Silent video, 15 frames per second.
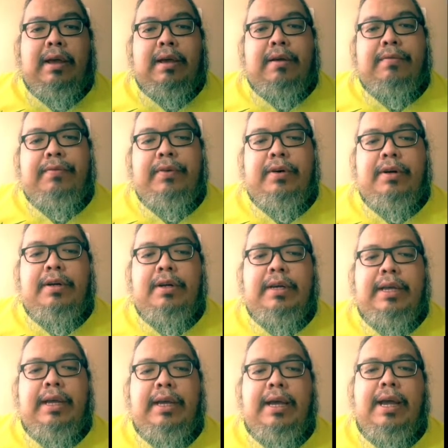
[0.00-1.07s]
If you're
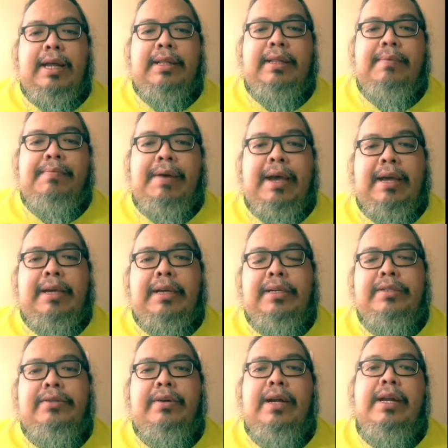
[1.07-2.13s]
looking at the
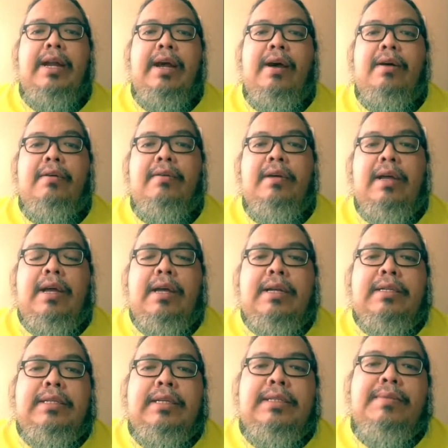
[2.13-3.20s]
package right now,
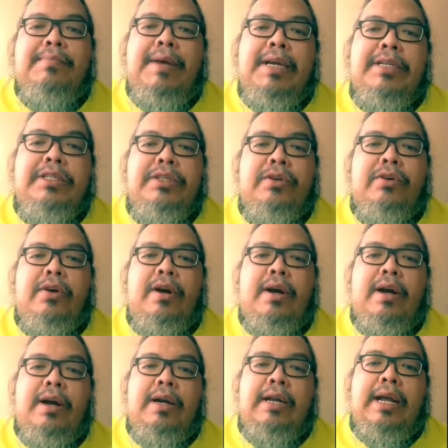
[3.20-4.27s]
just make
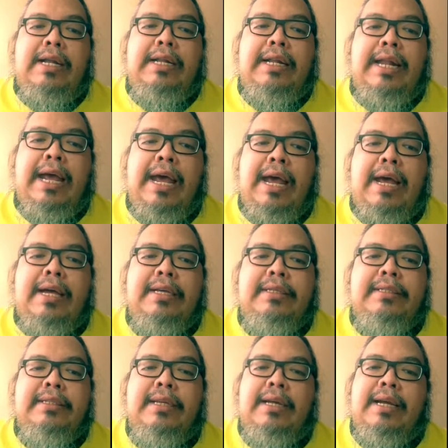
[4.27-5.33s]
sure that it has
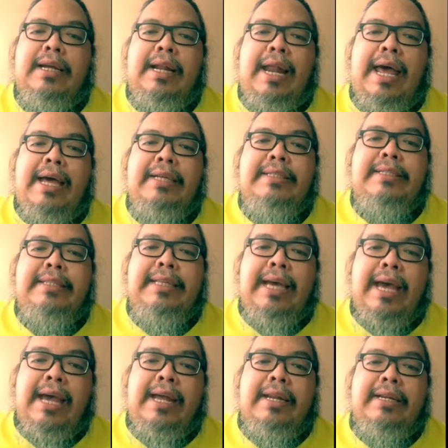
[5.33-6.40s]
a Class
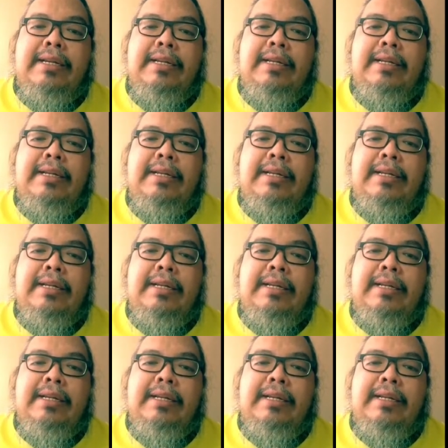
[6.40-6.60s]
10